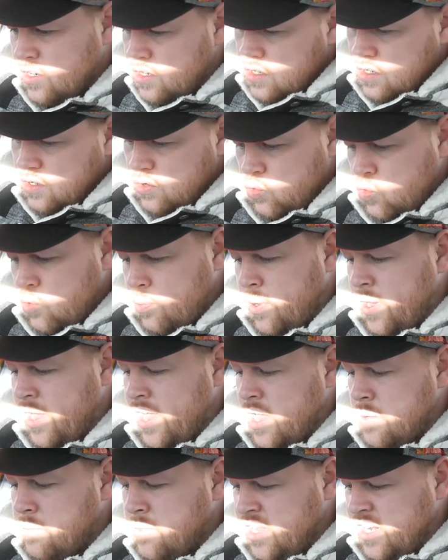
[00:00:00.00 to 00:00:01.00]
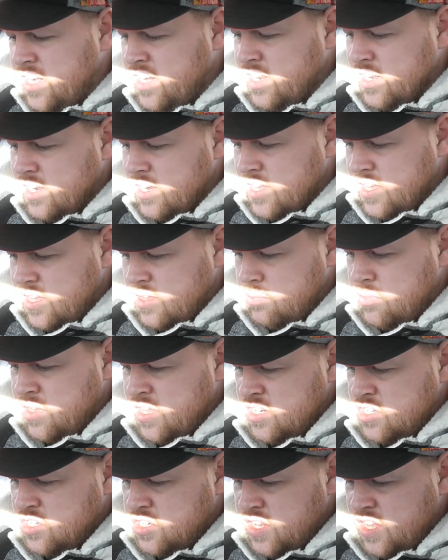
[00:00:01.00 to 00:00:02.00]
look, repair immediately,
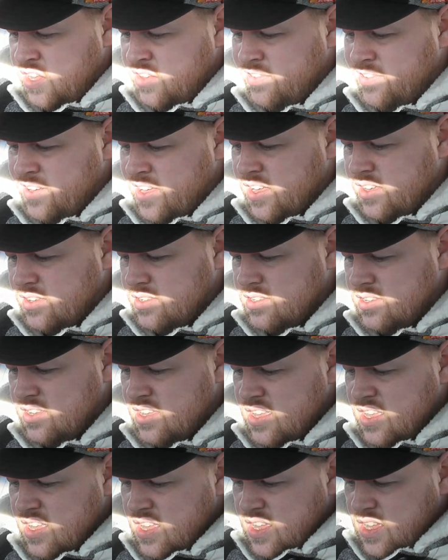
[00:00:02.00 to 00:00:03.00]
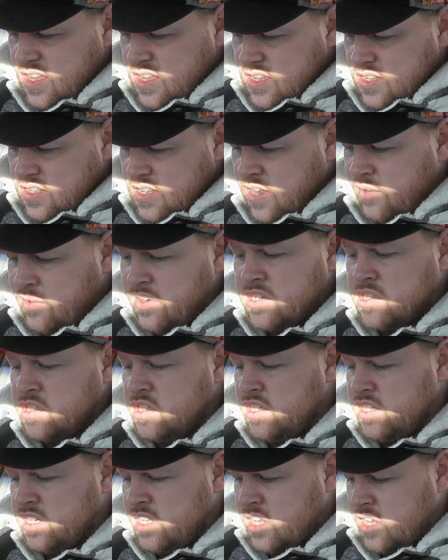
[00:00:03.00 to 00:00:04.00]
major defects. Direction
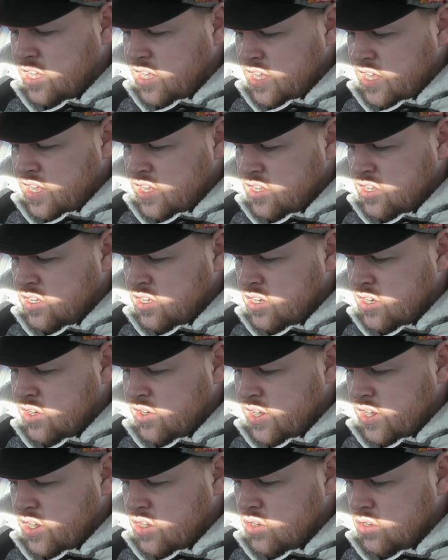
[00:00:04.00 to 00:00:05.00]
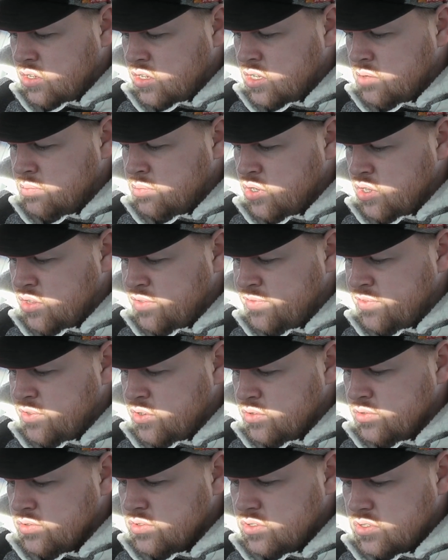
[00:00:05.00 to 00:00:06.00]
indicator, incorrect colour, both
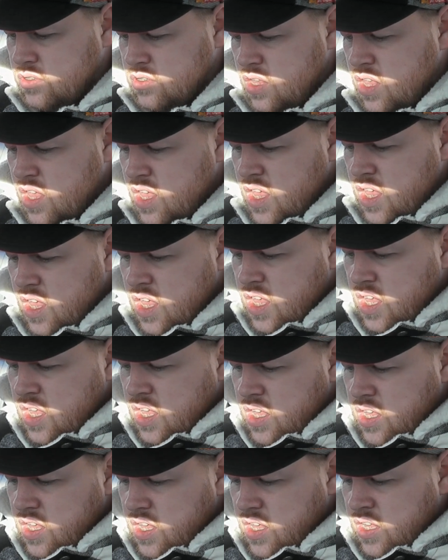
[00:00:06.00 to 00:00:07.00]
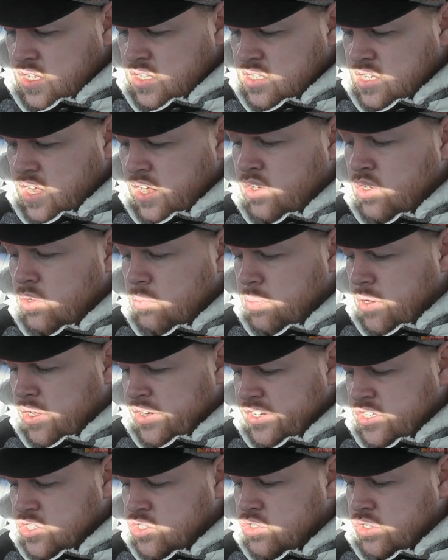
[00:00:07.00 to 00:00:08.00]
fronts. Integral
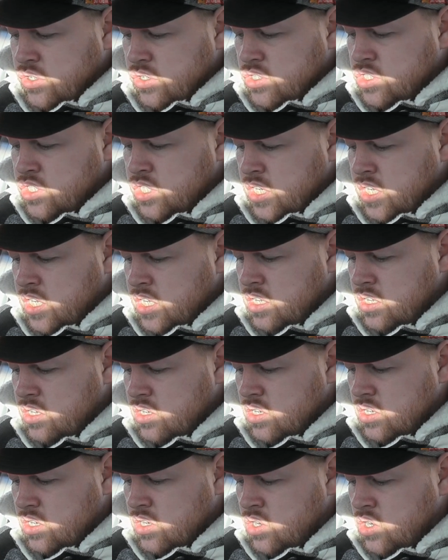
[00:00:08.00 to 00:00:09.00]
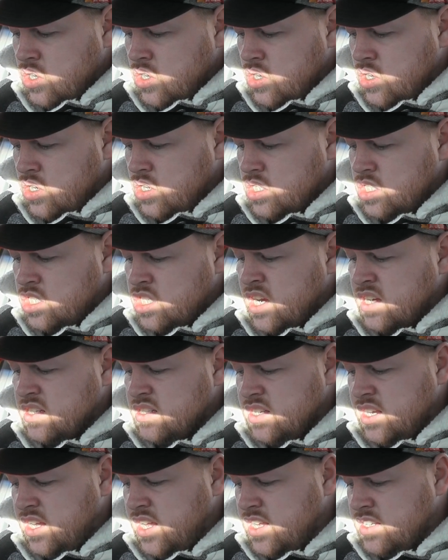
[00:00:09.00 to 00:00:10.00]
body structure or
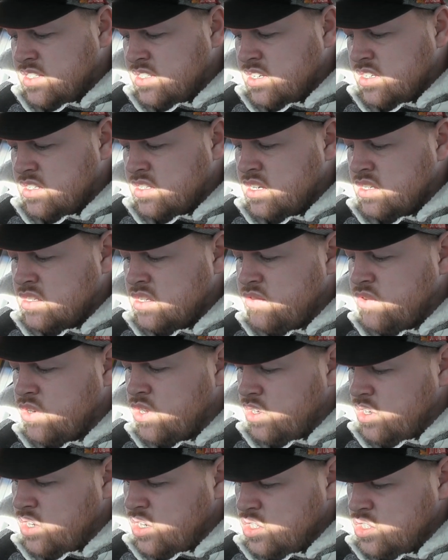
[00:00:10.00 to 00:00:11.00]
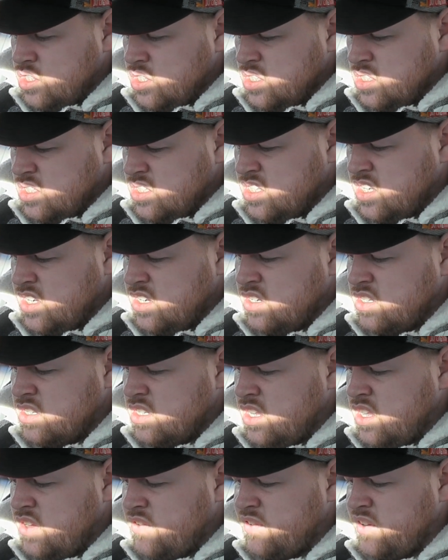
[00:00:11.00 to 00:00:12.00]
chassis has excessive corrosion,
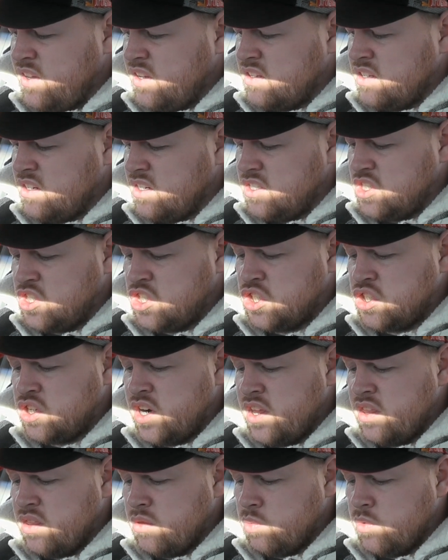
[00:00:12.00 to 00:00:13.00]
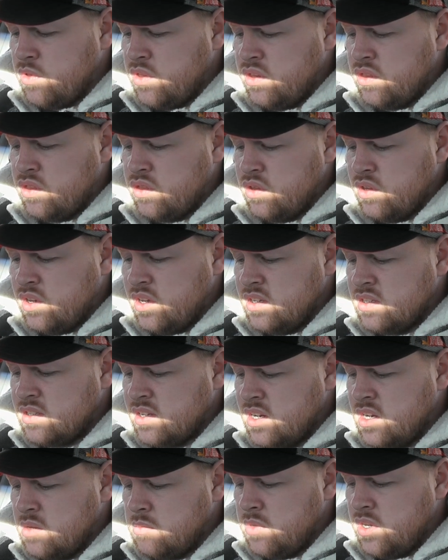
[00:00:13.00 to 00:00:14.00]
seriously affecting its strength within 30
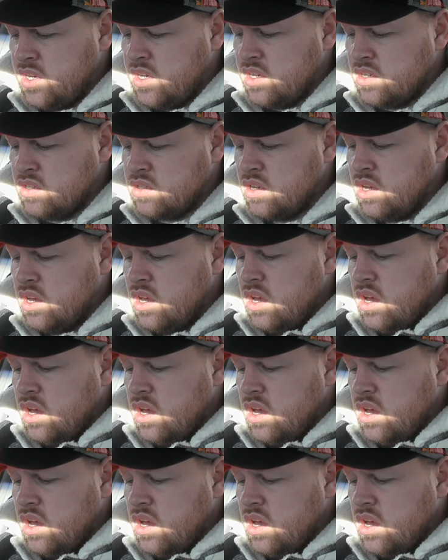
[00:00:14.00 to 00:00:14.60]
centimetres